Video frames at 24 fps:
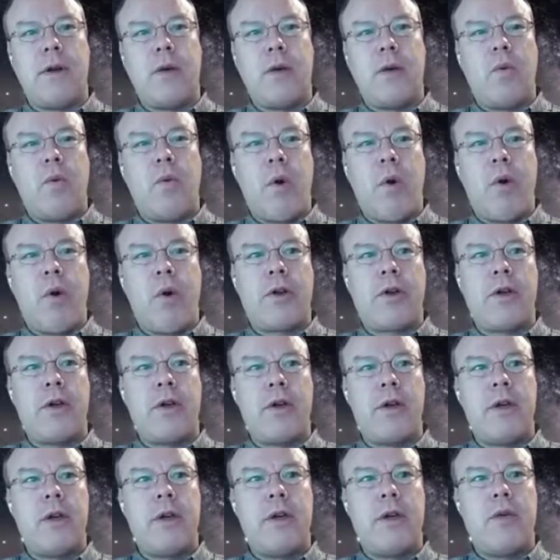work
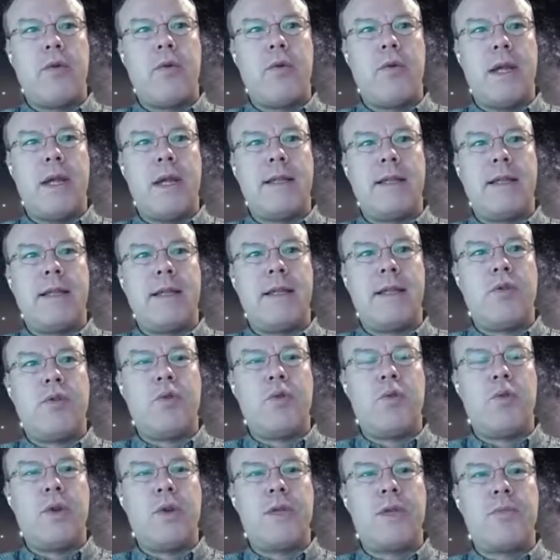related to
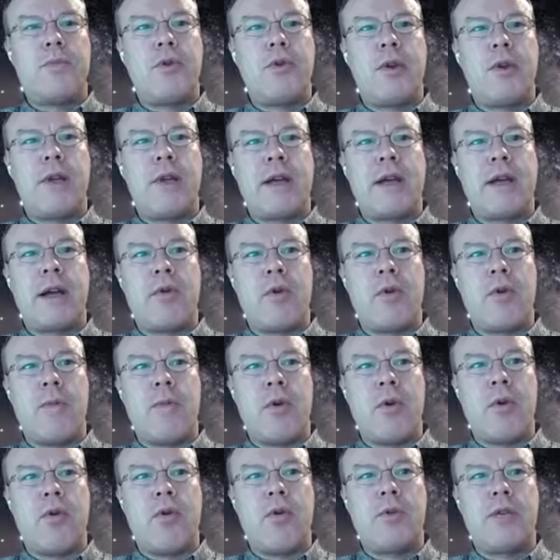whispering Gary
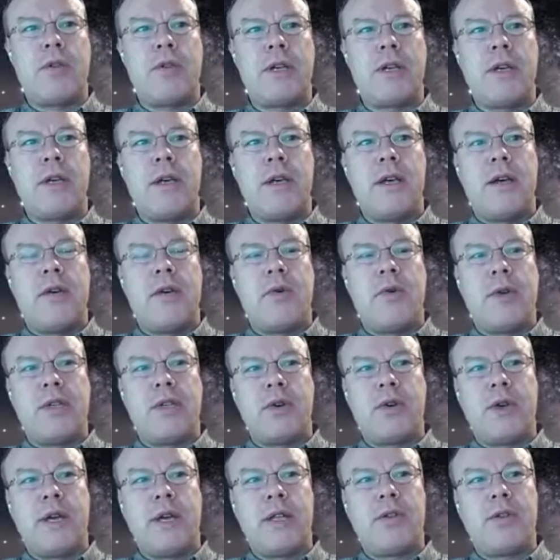mode
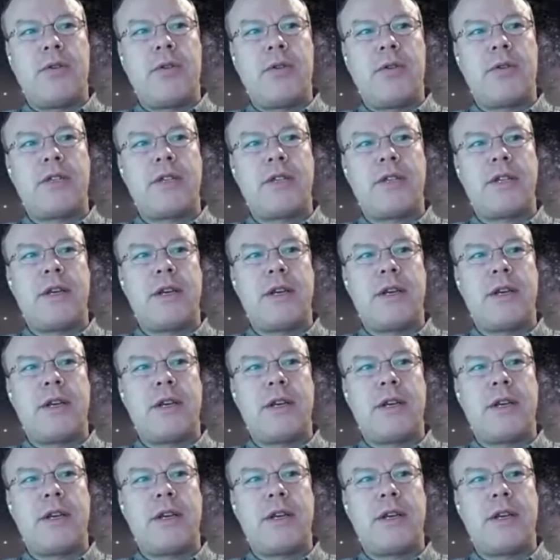resonators